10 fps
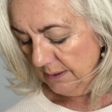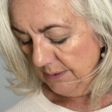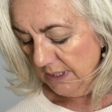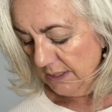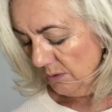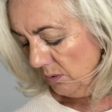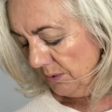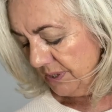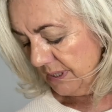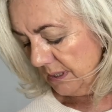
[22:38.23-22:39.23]
And these are
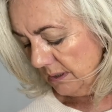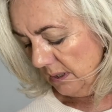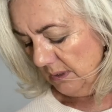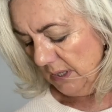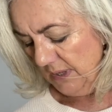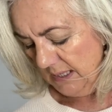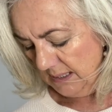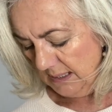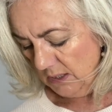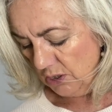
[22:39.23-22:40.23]
all, they're
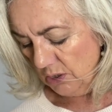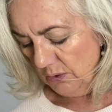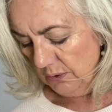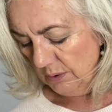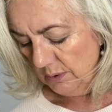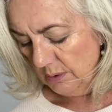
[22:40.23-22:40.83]
stitched on.